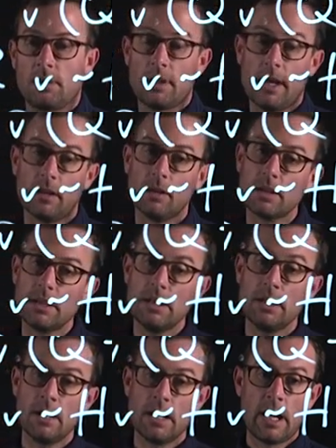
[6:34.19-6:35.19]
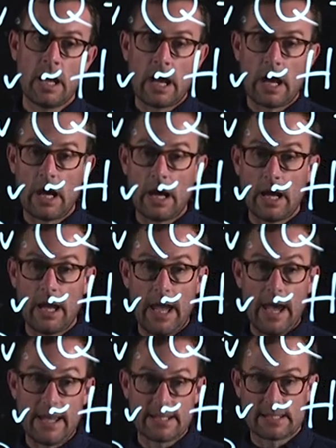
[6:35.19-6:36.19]
Okay, now looking
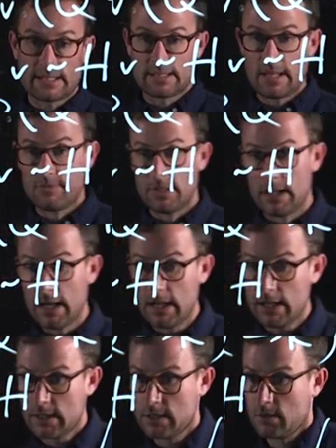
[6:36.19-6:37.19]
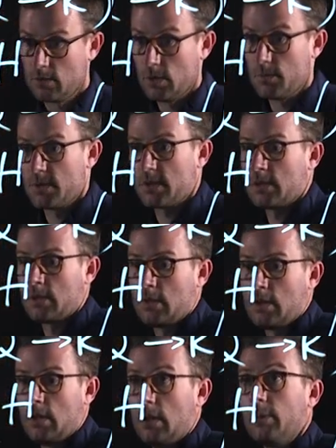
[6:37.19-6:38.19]
at 7 and 8, whoops,
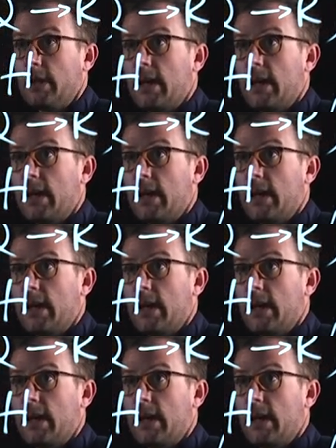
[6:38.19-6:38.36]
we